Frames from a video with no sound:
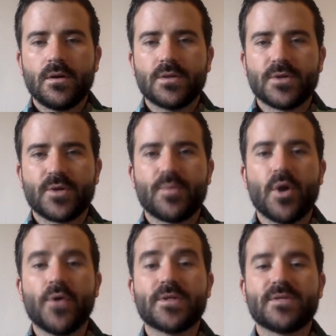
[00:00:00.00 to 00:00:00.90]
So
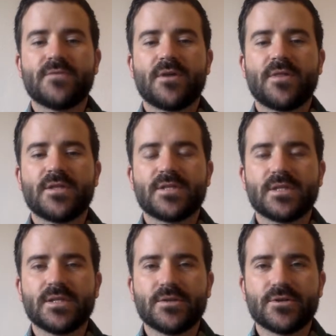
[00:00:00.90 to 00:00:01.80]
components of authentic
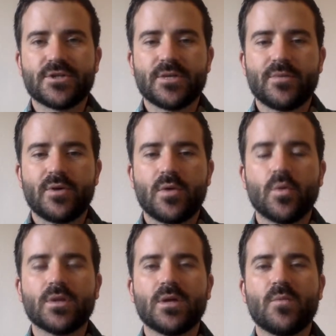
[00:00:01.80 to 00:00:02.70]
leadership,
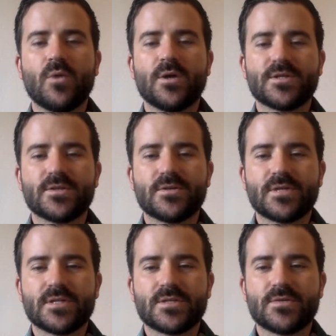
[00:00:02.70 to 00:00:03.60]
Wallumbwa and
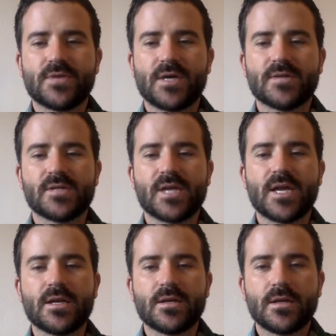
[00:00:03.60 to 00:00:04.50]
Associates,
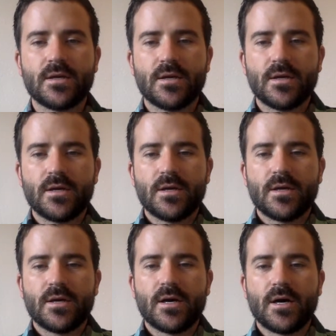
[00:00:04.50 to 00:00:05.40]
2008.
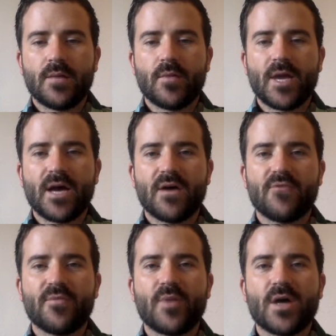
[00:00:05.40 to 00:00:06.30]
We
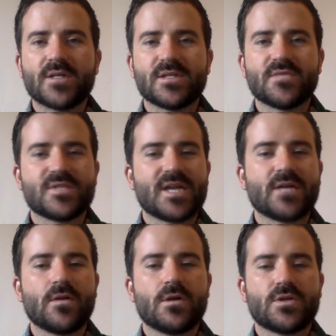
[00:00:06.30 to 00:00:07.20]
have positive
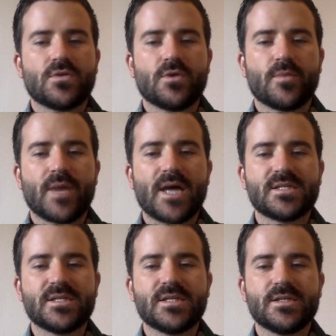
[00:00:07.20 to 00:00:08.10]
psychological
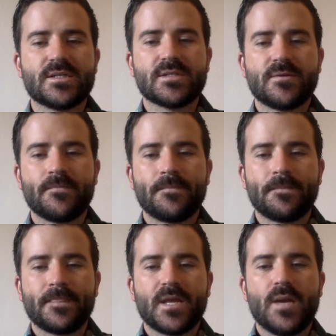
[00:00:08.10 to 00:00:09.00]
capacities
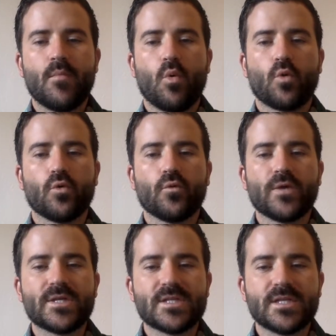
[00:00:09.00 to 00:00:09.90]
and moral
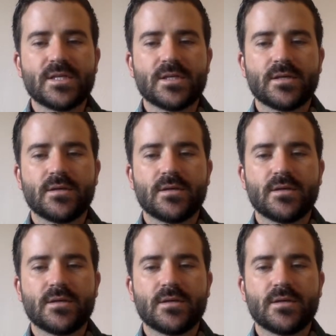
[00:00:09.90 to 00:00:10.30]
reasoning